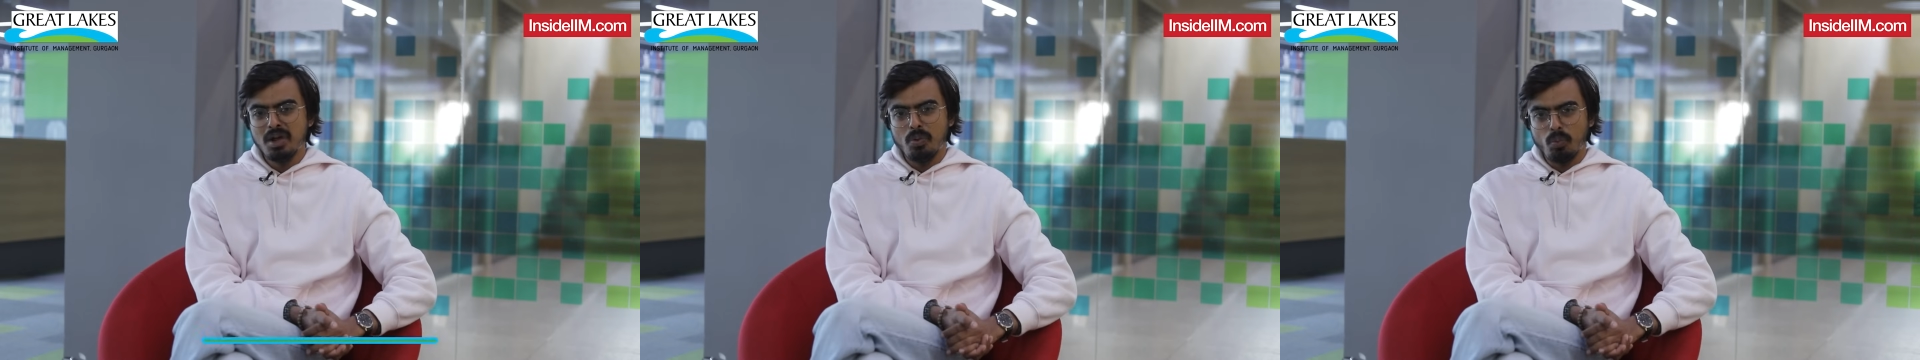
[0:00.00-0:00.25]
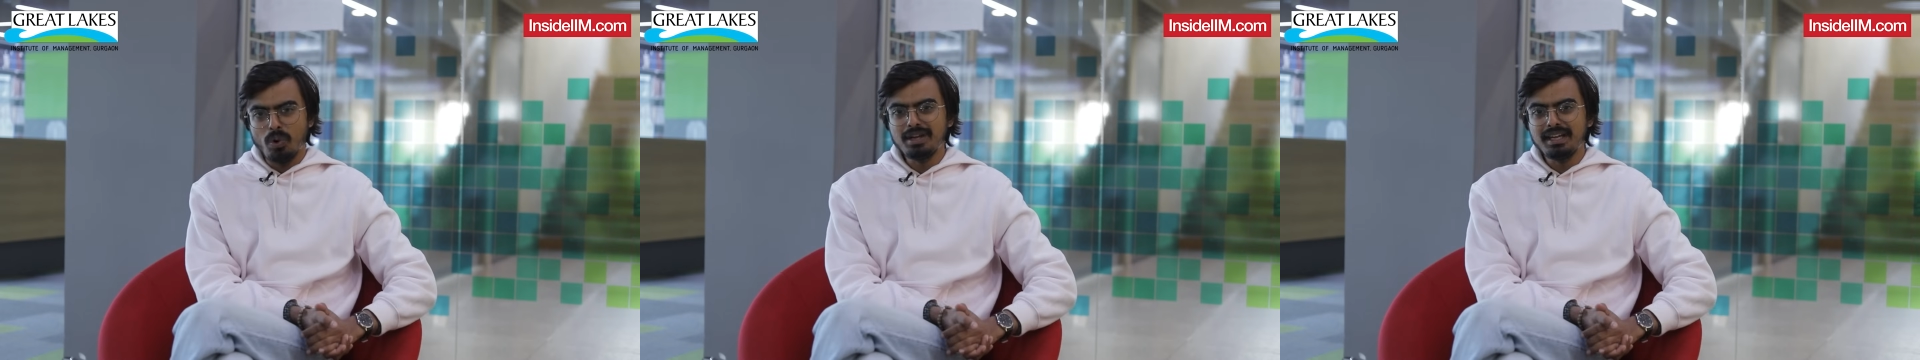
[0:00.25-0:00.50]

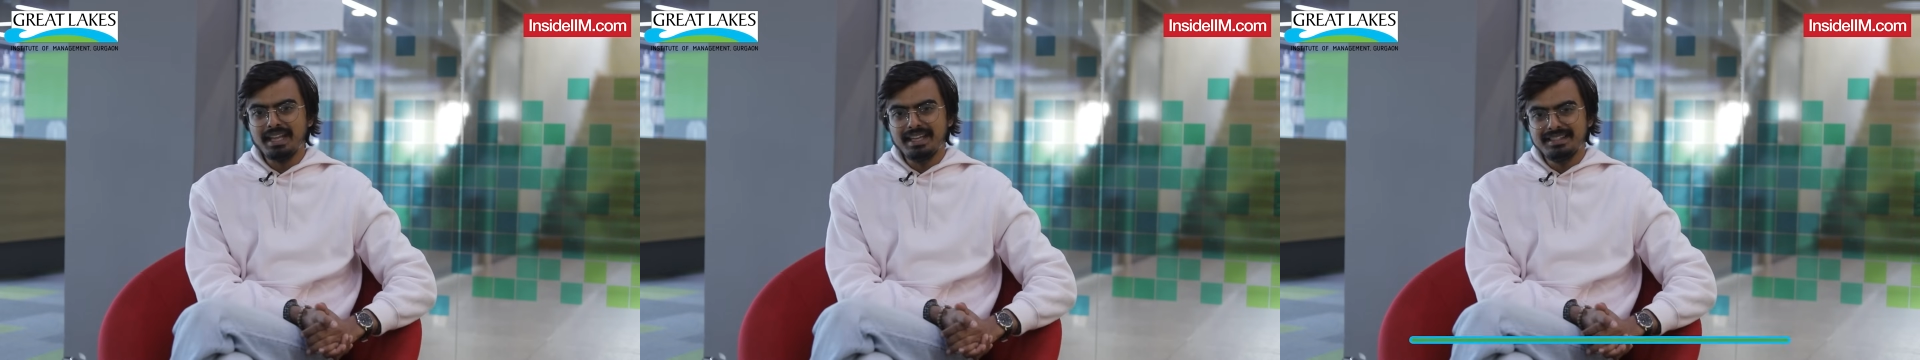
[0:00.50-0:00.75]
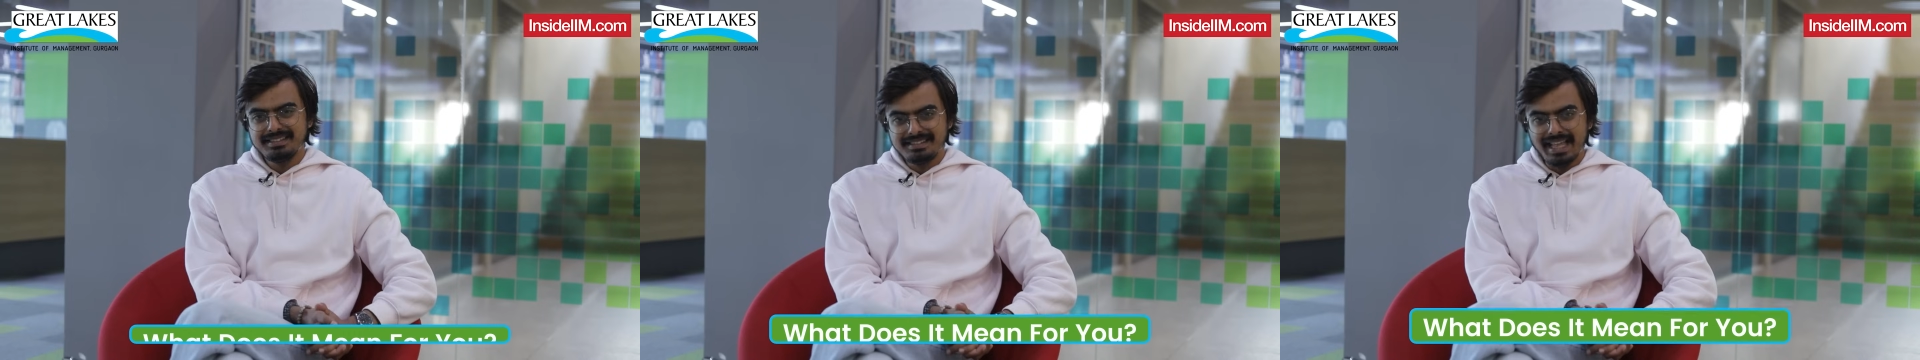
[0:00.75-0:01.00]
what
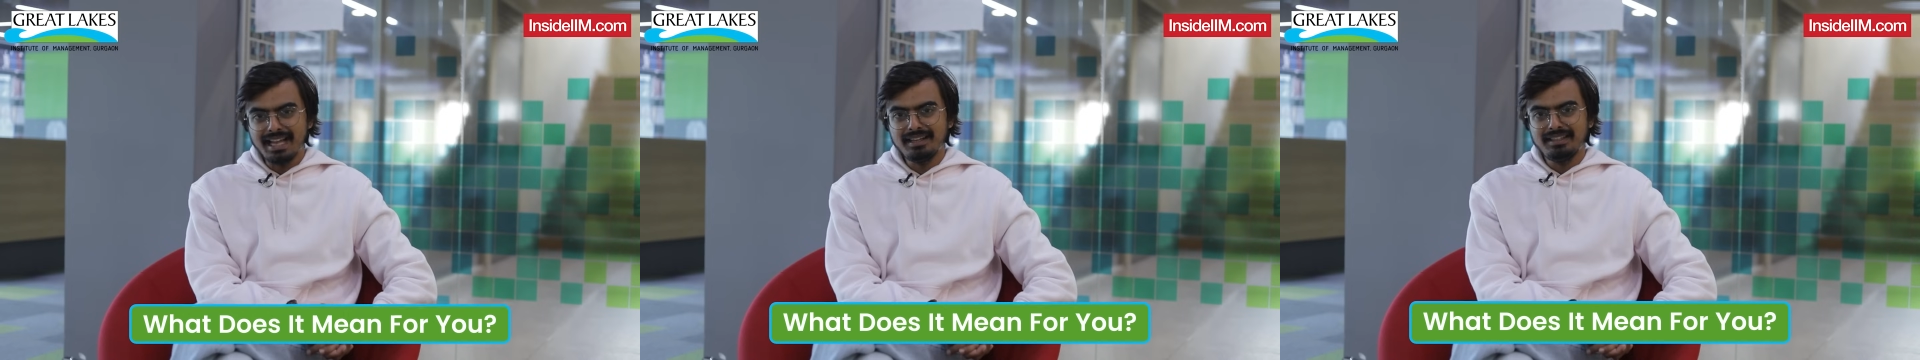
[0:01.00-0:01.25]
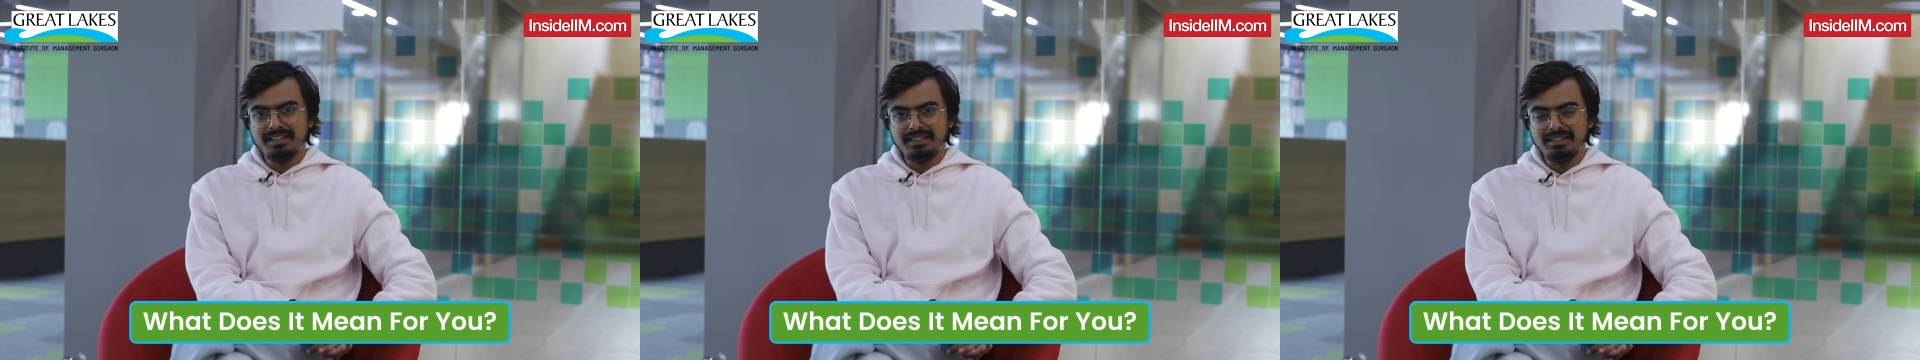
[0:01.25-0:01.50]

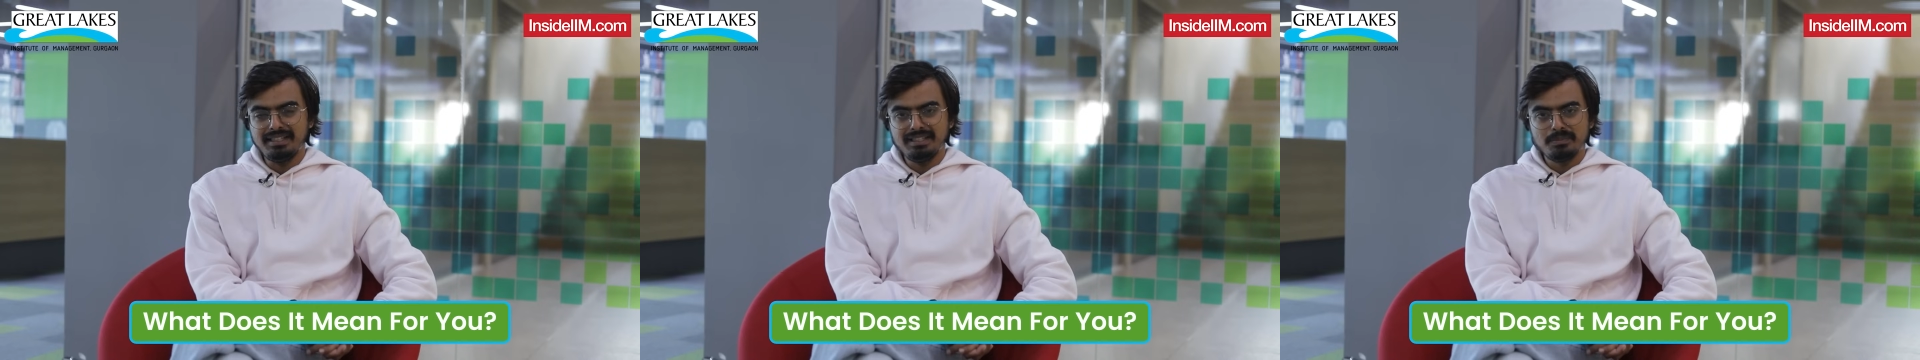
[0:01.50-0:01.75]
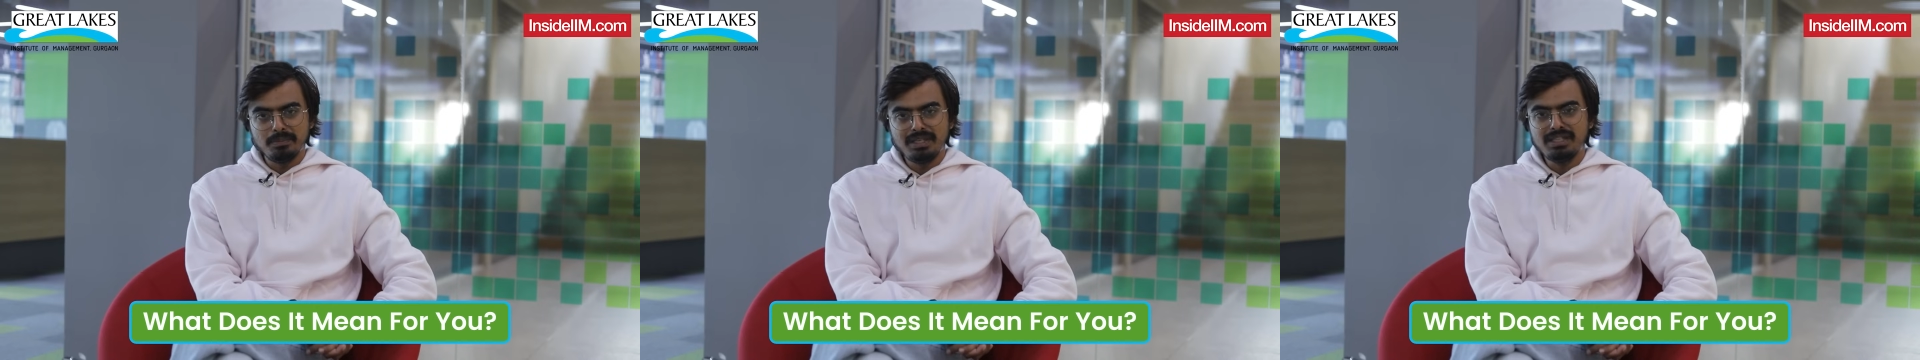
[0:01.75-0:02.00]
exactly it
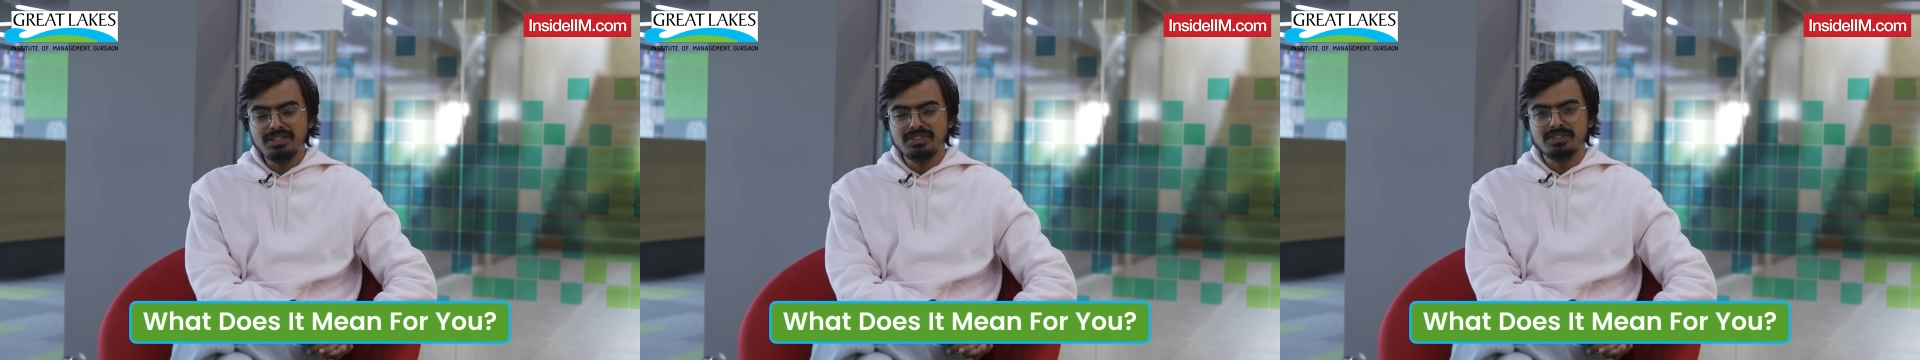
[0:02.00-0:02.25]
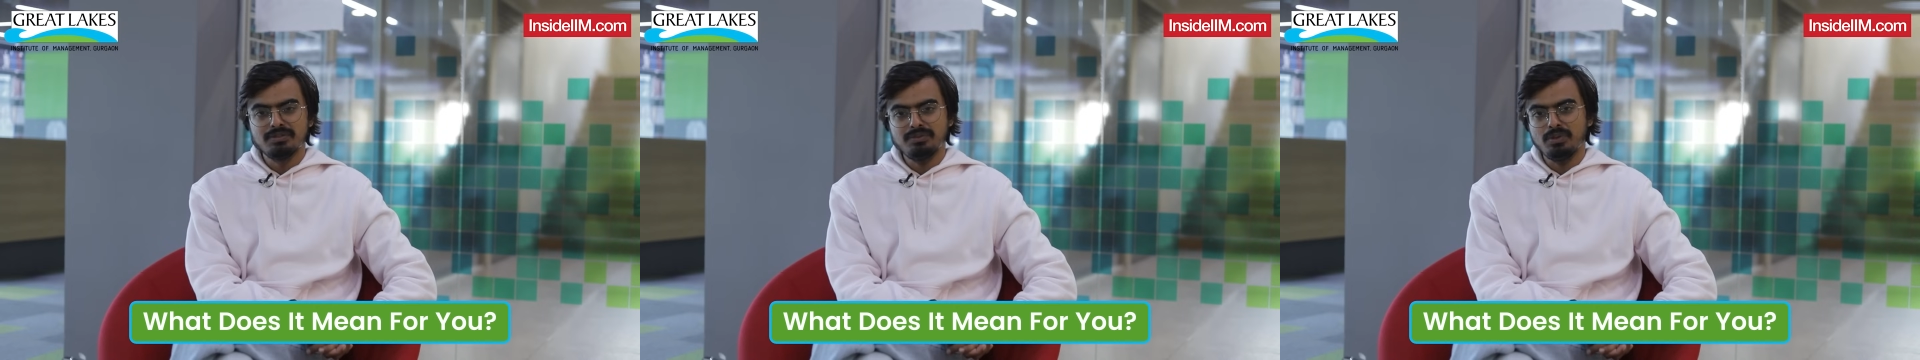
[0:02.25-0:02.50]
means